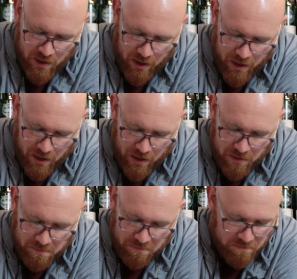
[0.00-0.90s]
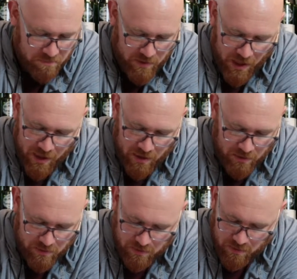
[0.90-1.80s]
Yeah.
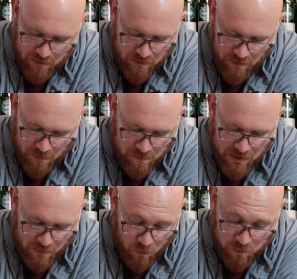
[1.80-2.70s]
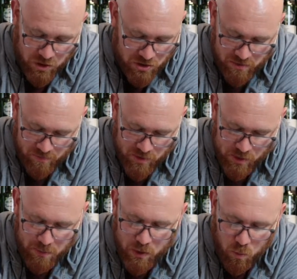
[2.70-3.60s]
Just
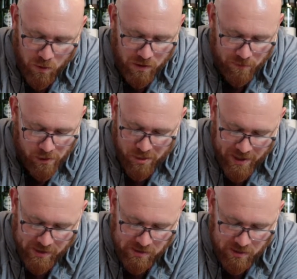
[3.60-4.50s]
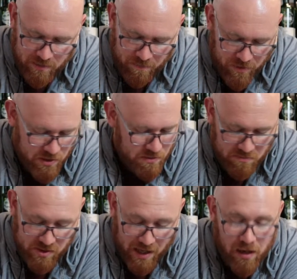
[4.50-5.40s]
so many wonderful things.
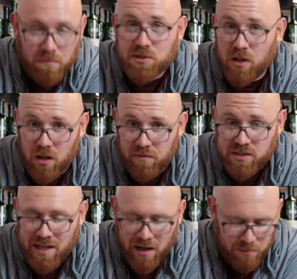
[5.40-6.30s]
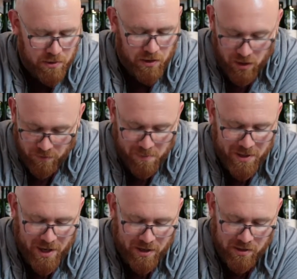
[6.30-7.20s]
Scallops. Love a scallop. Love a
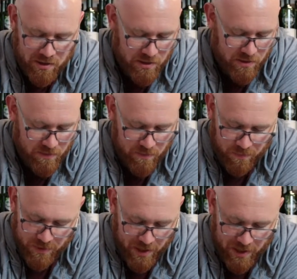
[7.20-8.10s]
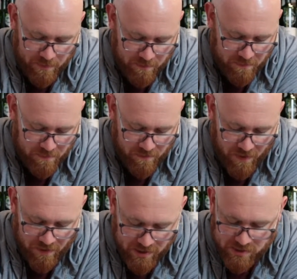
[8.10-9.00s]
banana. I am
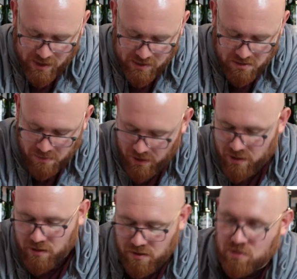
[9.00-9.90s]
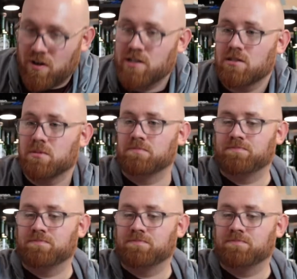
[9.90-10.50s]
very excited by this write-up.